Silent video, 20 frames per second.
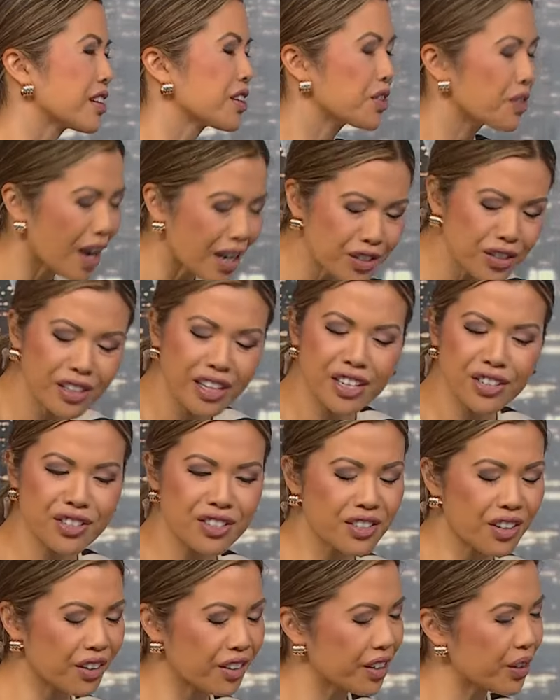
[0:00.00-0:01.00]

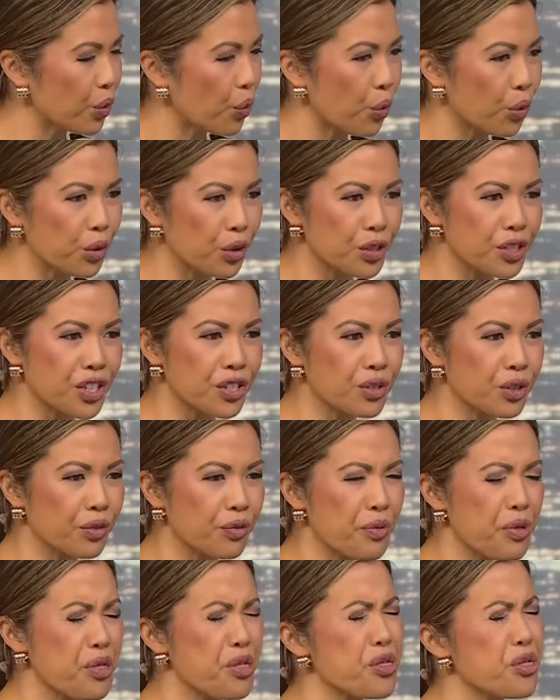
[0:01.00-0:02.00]
Congratulations are in order. To
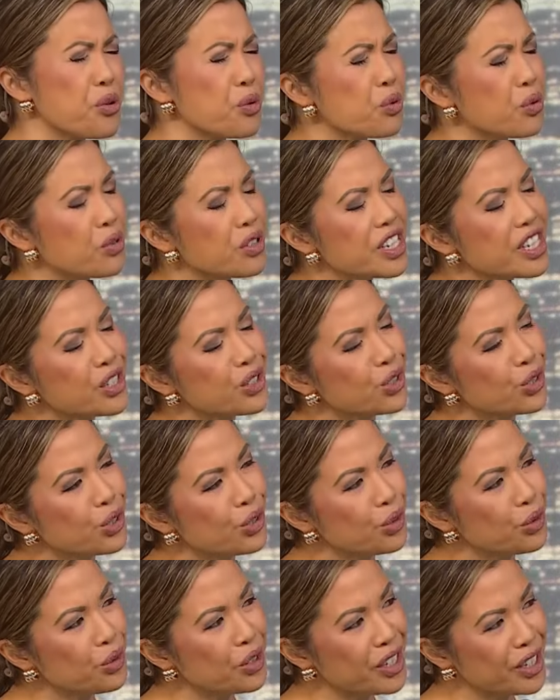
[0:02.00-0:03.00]
serve
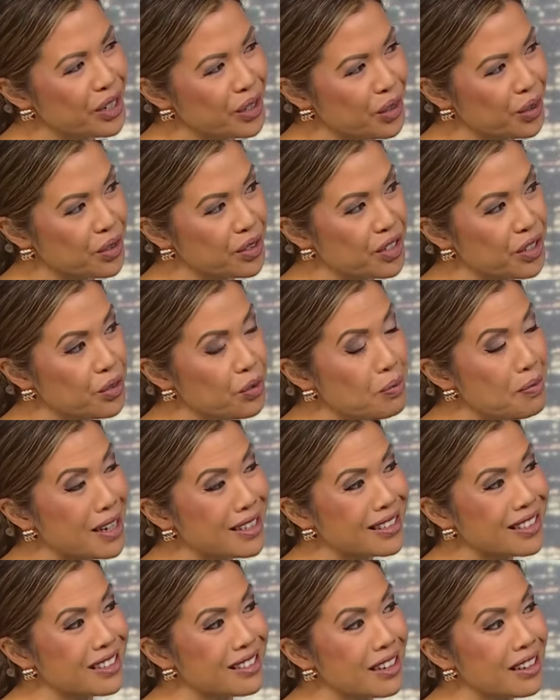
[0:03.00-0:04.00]
32 years, you
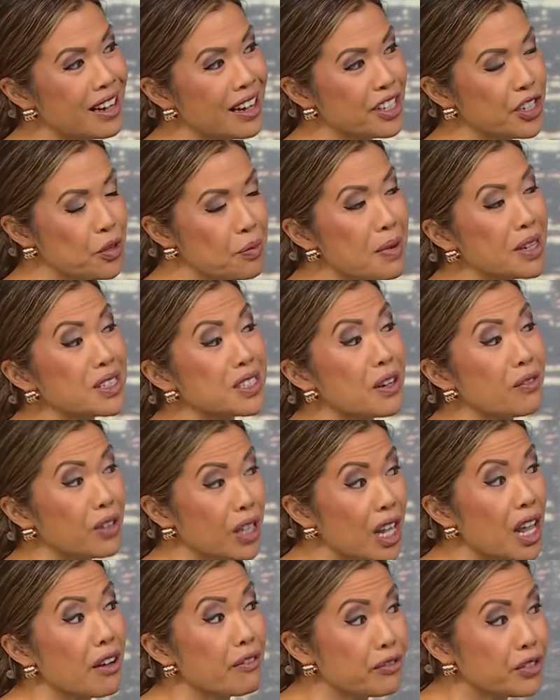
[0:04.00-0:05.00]
must have
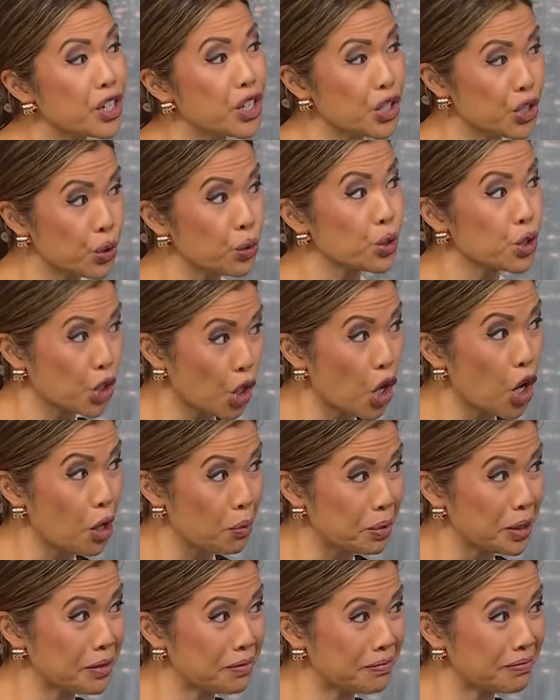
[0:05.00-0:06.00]
loved your job.